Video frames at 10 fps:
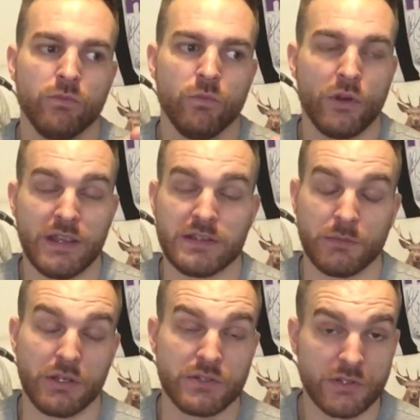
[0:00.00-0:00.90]
what it is I'm
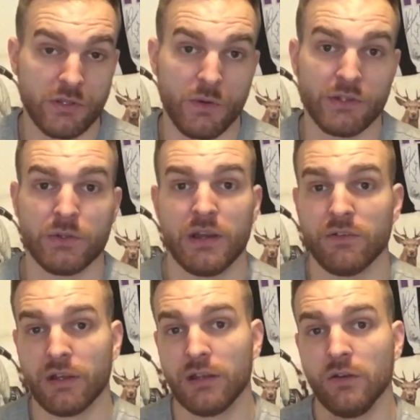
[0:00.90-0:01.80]
going to do, I do have
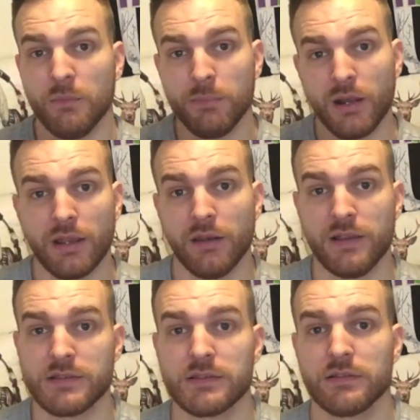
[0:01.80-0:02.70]
like a little bucket
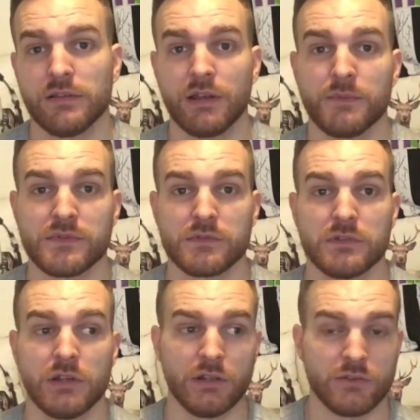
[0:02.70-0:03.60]
list that I'm
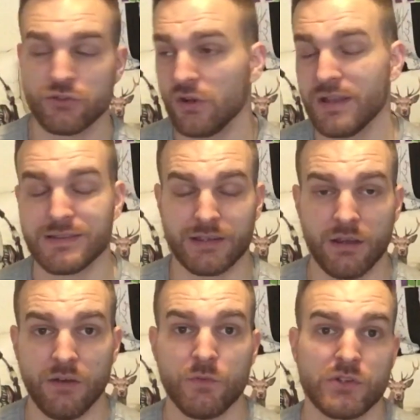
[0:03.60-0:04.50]
going to try and tick
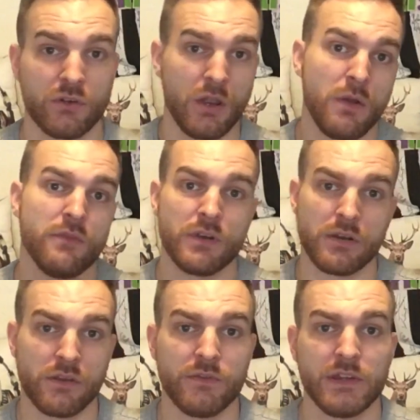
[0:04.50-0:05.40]
off, which I'll go over in
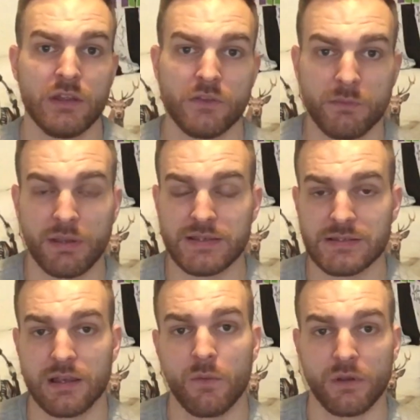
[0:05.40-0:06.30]
another video, the places
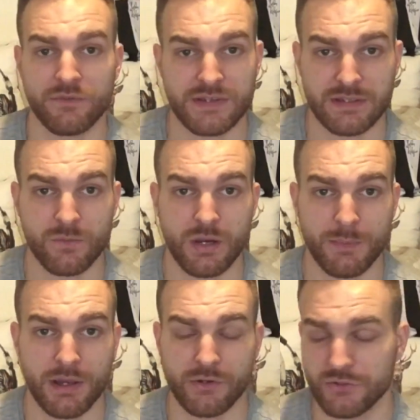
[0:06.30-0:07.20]
that I want to visit while I'm
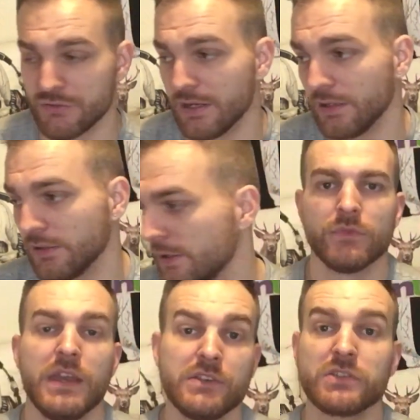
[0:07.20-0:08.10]
out in Australia.
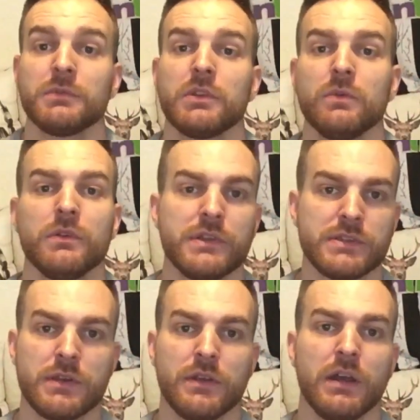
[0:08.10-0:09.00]
They're just some of the worries
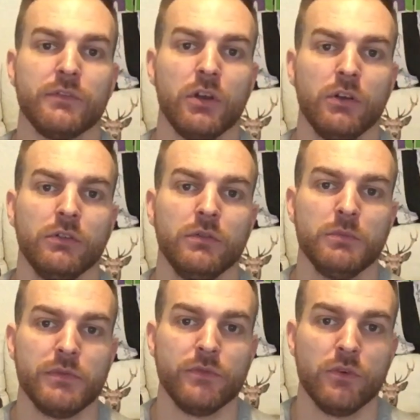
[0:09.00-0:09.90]
though that I've got
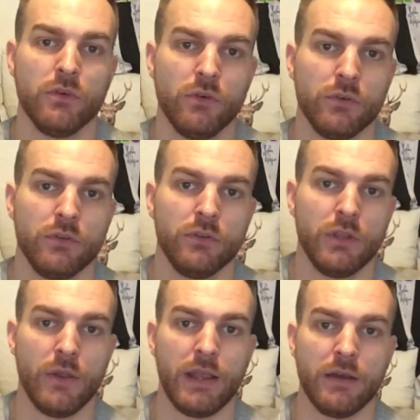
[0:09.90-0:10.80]
before
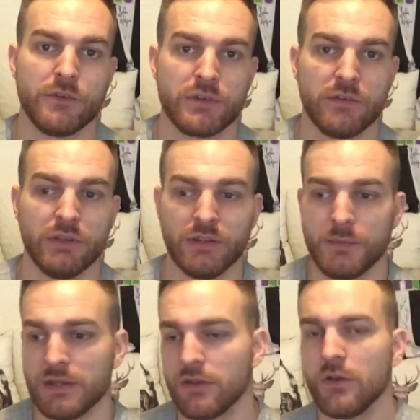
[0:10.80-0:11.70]
going out and travelling. I
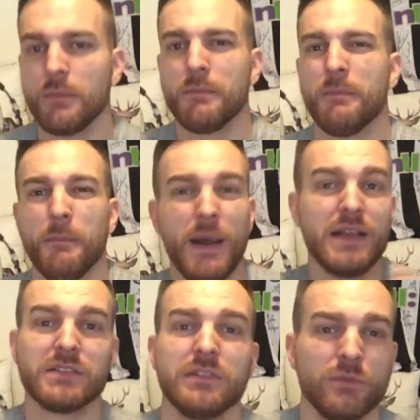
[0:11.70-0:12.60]
mean, they're not
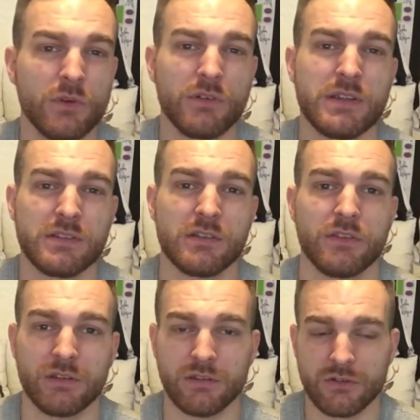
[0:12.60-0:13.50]
massive worries, they're
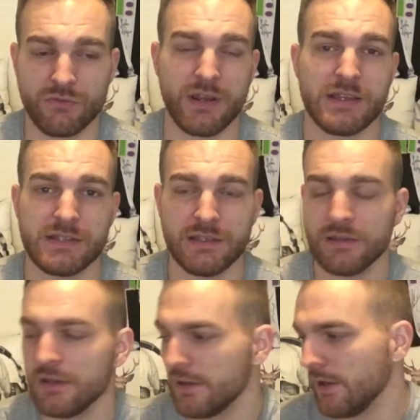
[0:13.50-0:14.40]
nothing crazy,
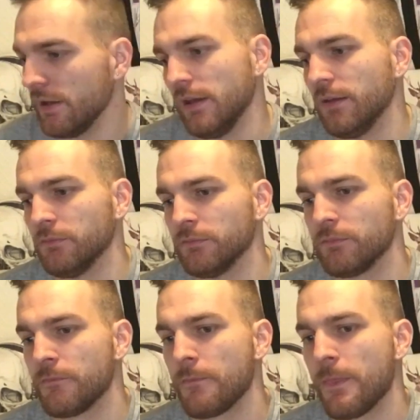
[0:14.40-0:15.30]

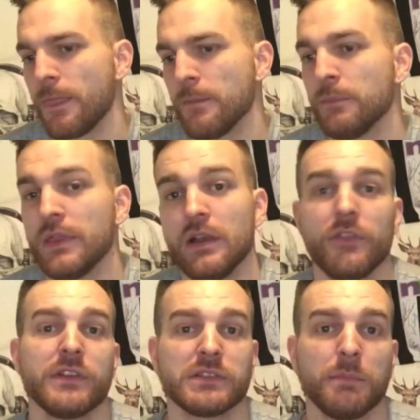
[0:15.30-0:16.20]
but they are
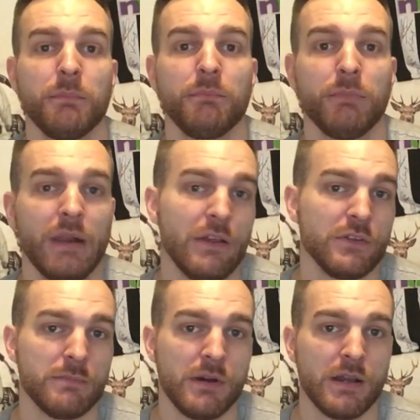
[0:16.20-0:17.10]
things that play on
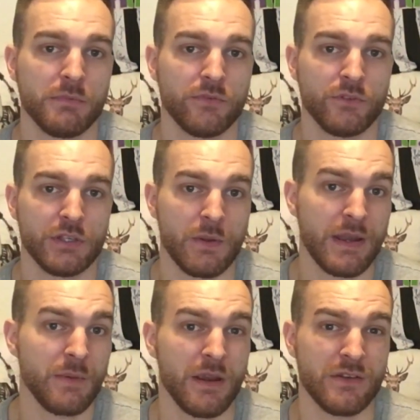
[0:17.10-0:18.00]
your mind before you go
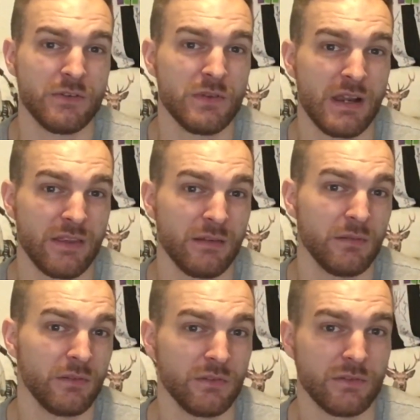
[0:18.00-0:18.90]
anywhere and do anything
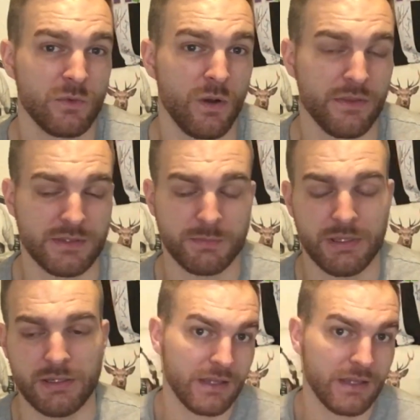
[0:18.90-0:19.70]
quite this big.